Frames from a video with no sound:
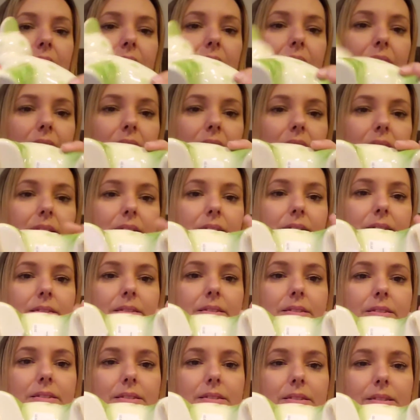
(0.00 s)

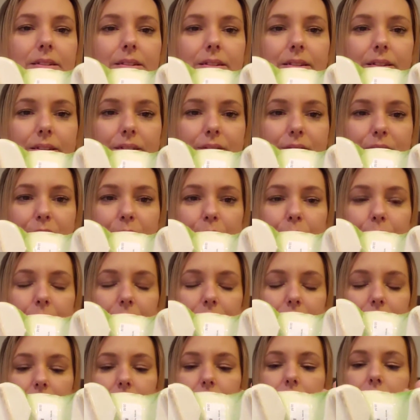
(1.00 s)
And here's the
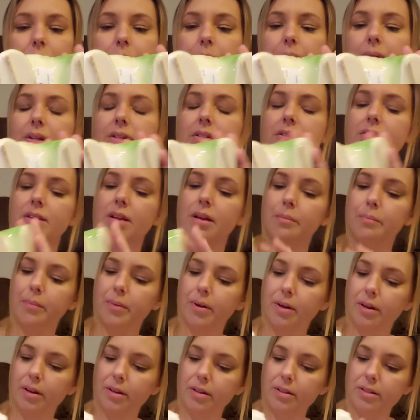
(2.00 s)
bottom. He's not
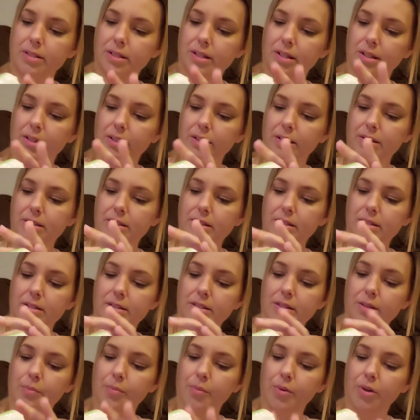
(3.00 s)
marked unless
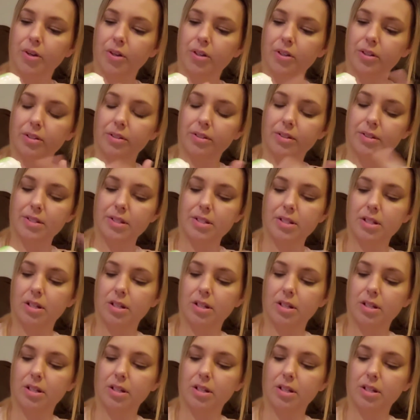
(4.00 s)
it's somewhere under the